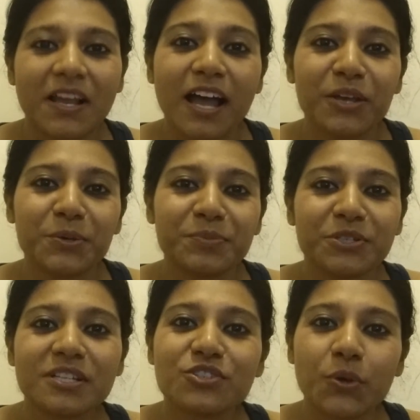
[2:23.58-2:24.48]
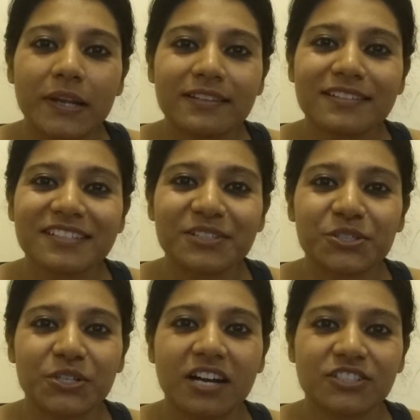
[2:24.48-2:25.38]
I hope you enjoyed this
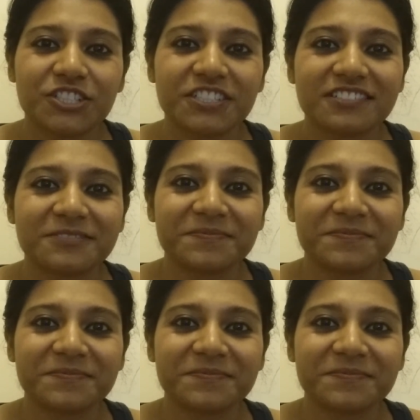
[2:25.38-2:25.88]
introduction.